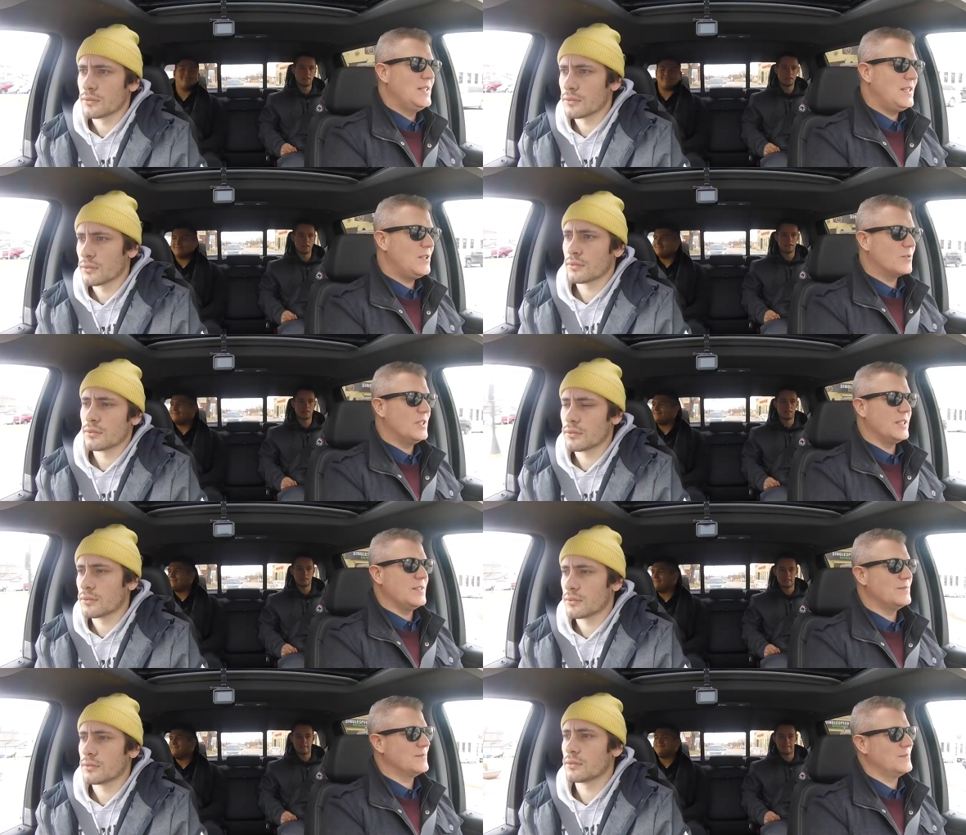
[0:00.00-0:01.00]
Speaker 1: All
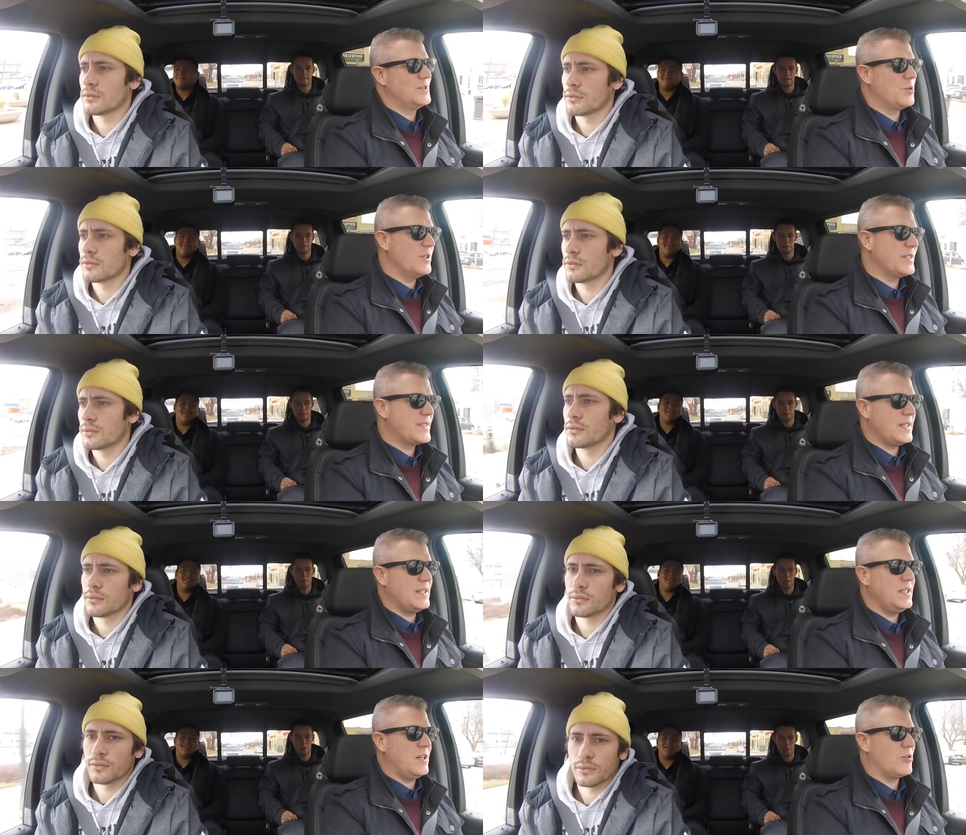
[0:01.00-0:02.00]
right. Joey
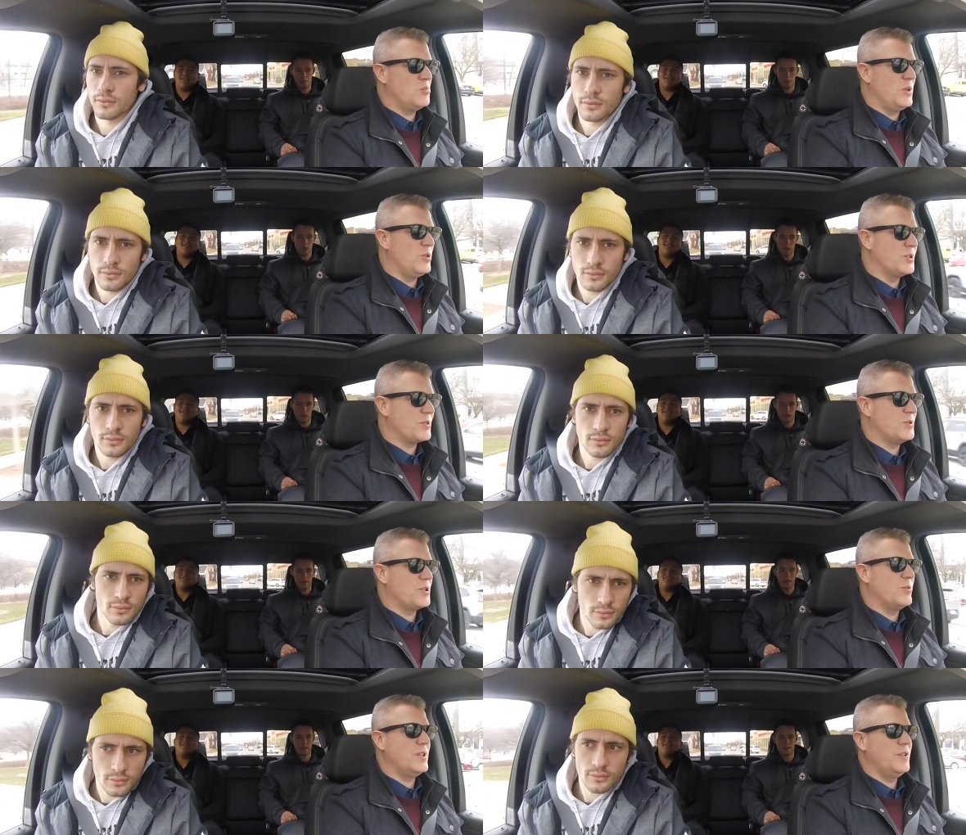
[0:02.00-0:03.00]
Cassetti, Aaron Bohlinger.
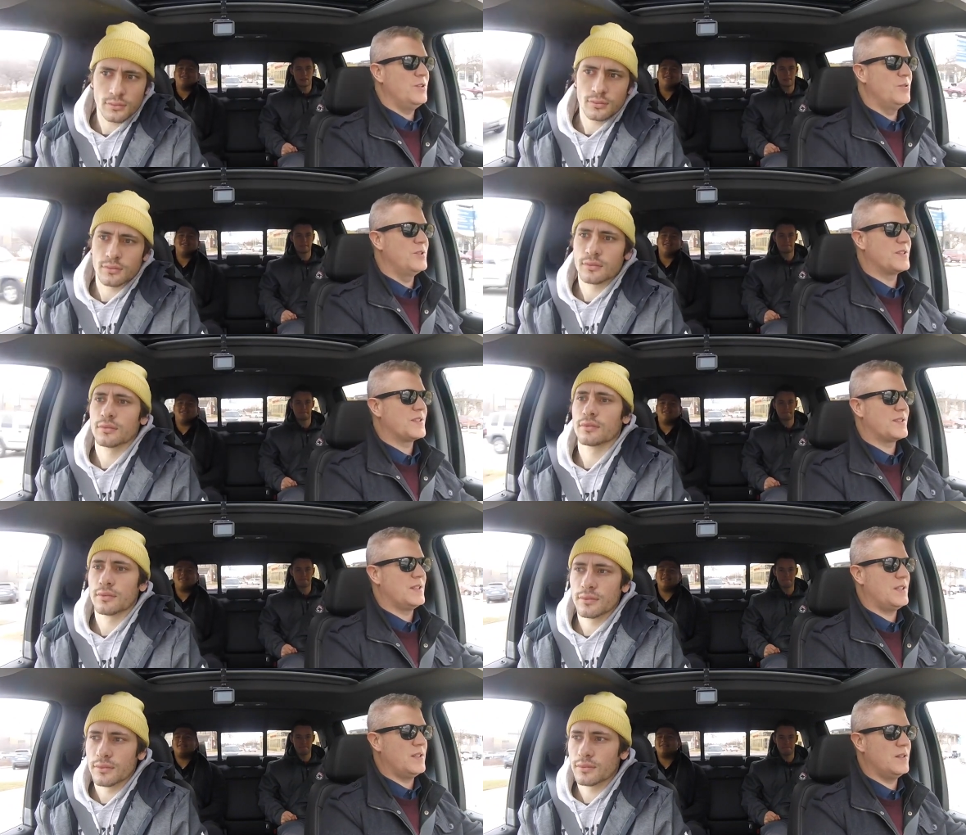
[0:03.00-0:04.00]
Joey, you just
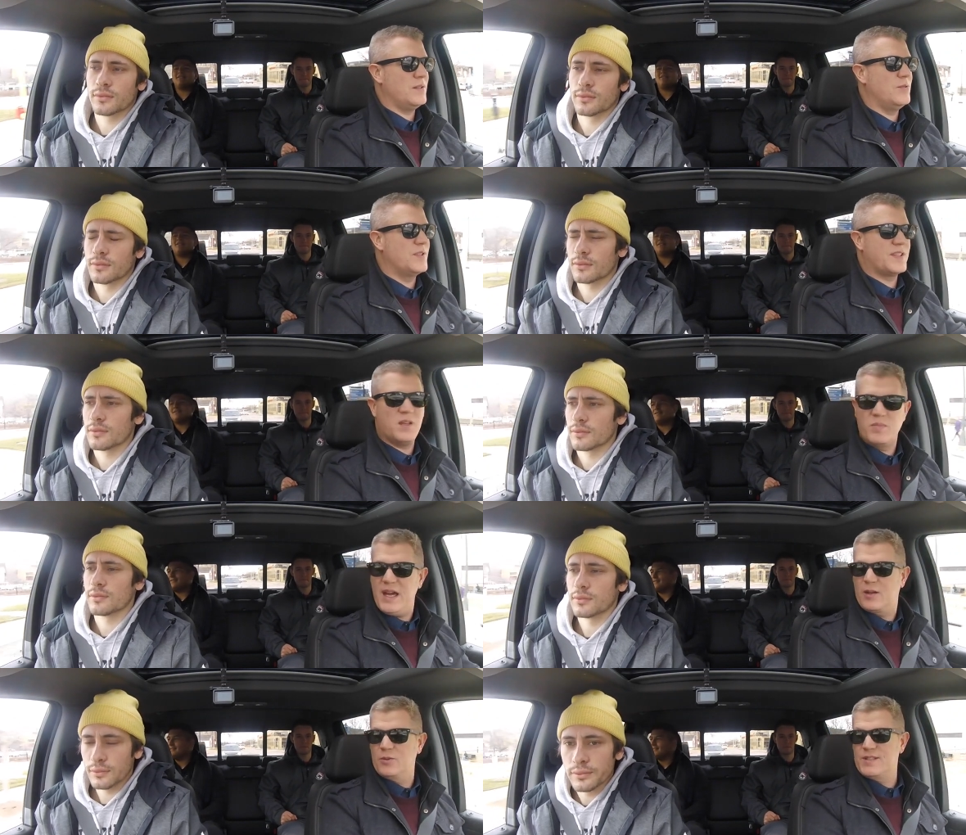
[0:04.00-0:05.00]
uh, you just came
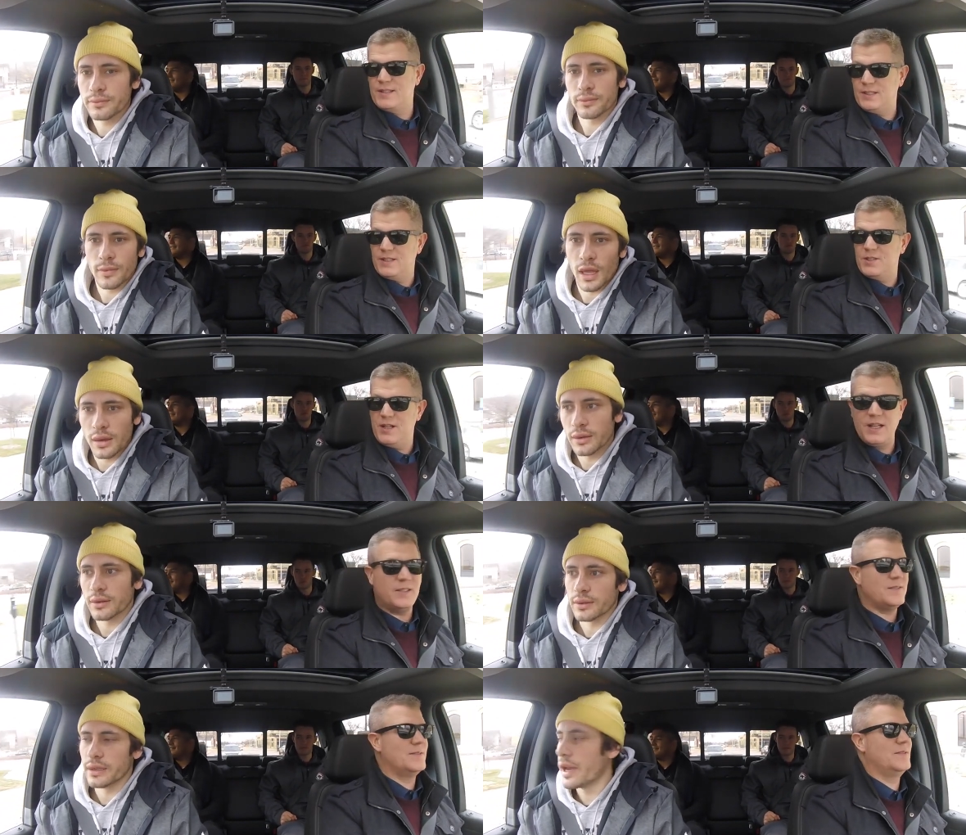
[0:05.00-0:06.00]
back recently, did you
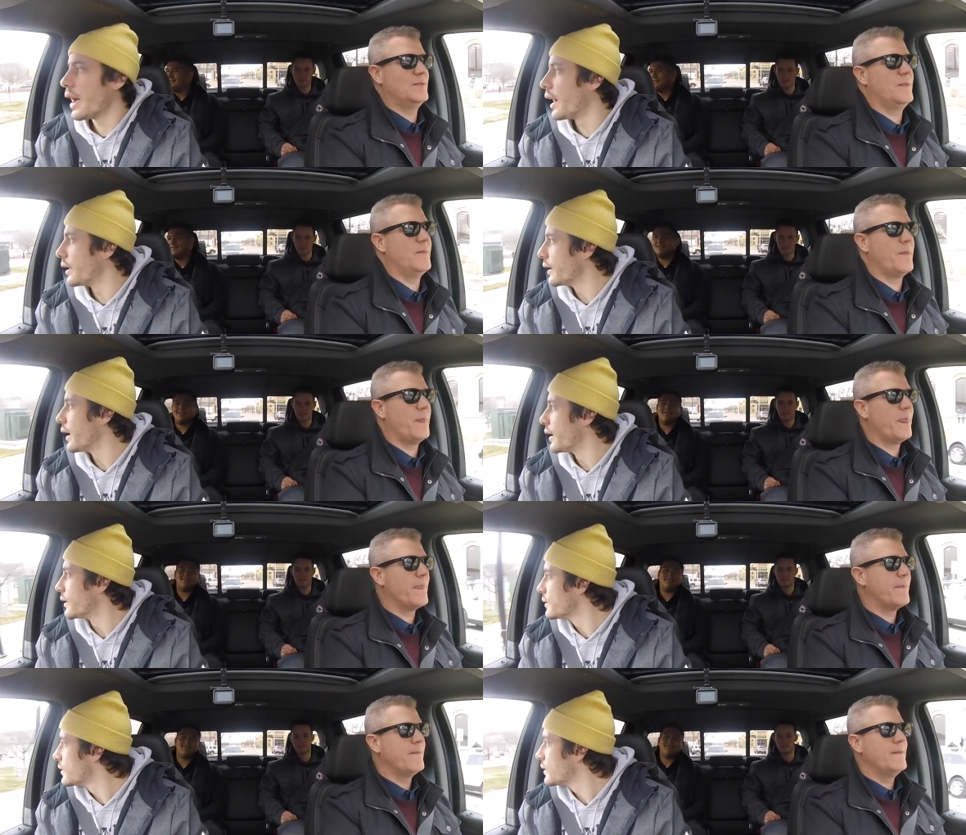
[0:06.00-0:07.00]
not?
Speaker 2: Yeah, yeah.
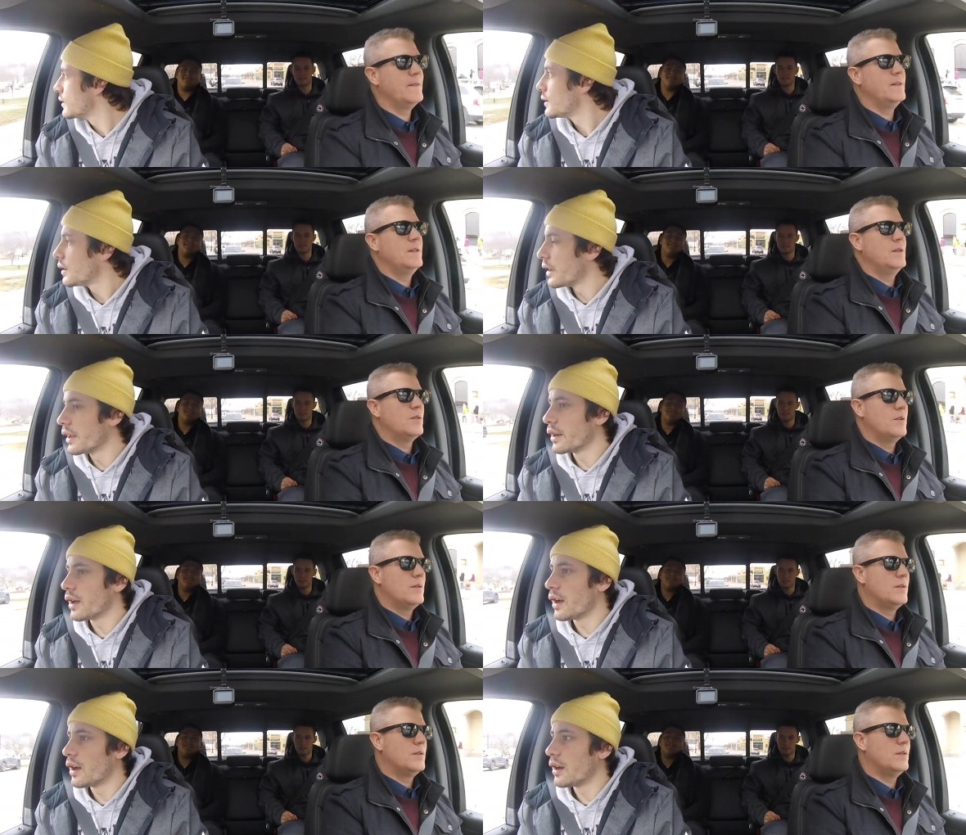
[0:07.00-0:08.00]

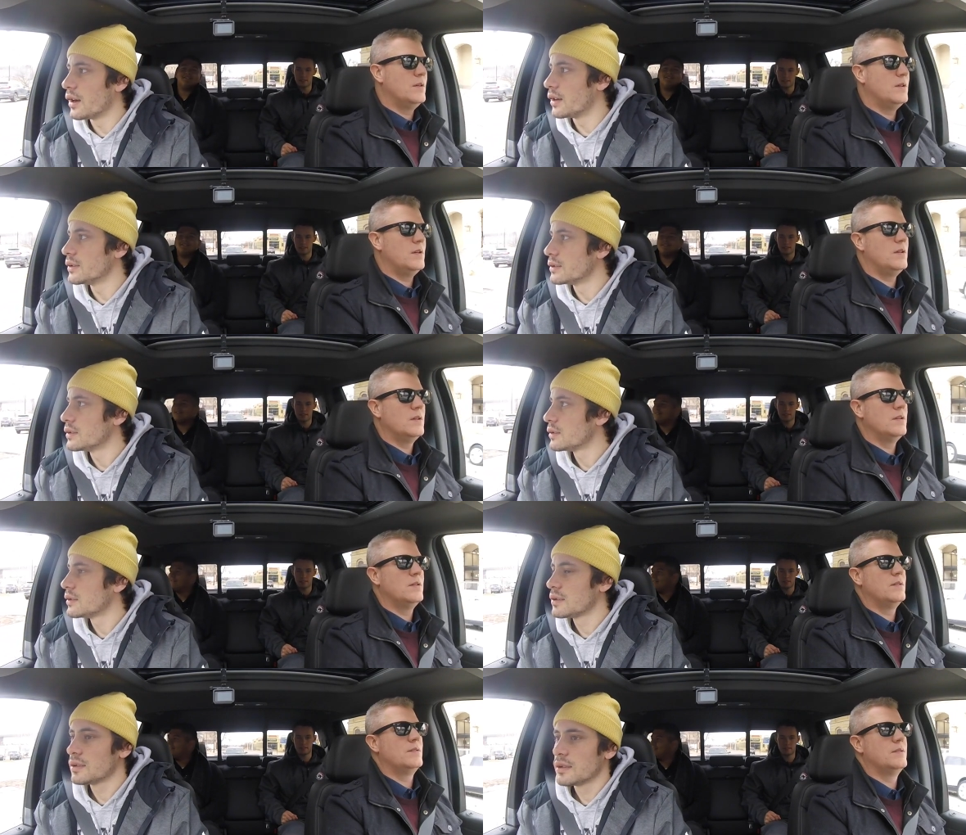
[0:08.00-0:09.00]
And uh,
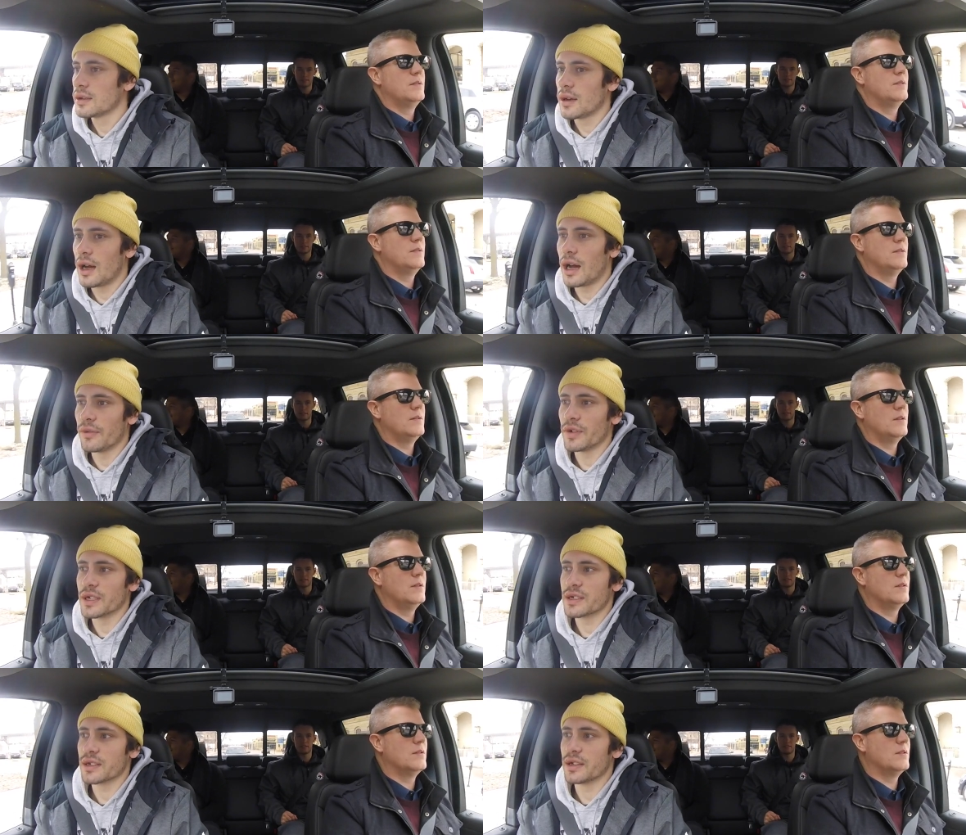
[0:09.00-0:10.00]

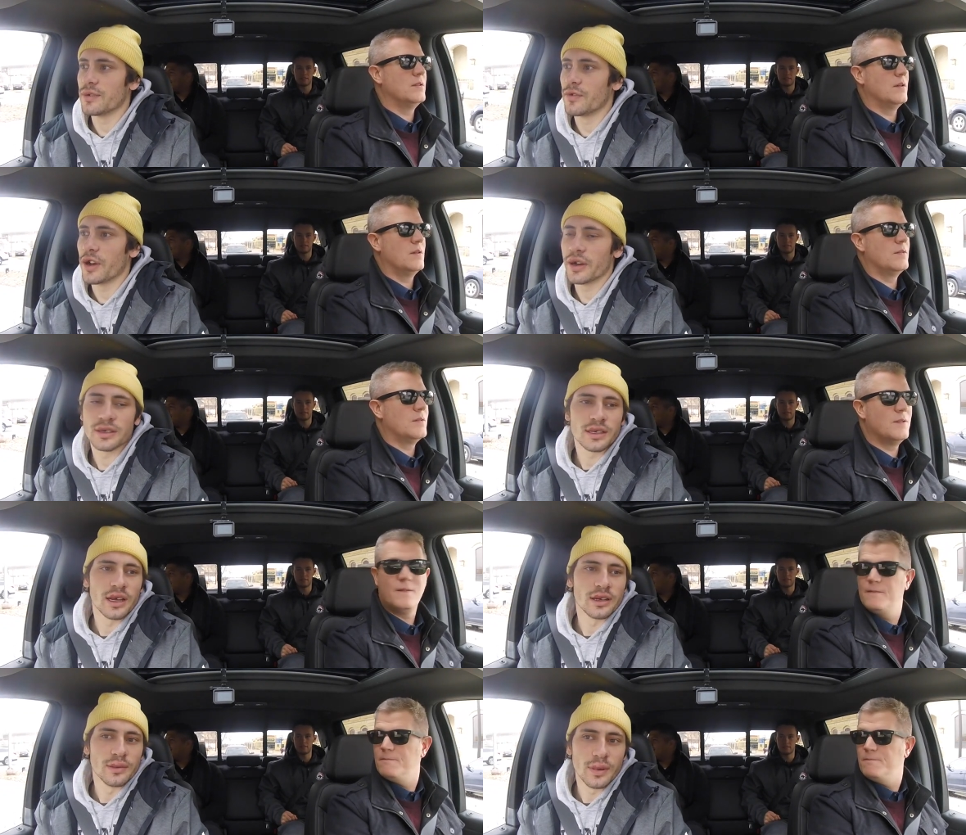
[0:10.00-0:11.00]
obviously, I'm very
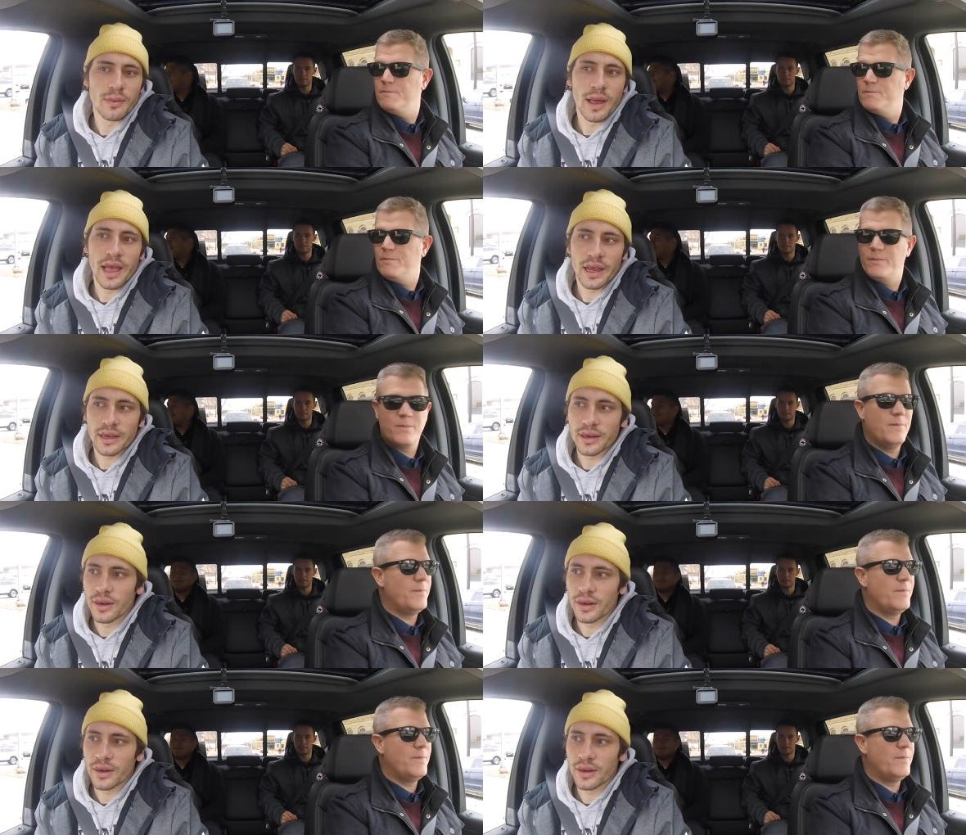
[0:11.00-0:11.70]
excited to be back. You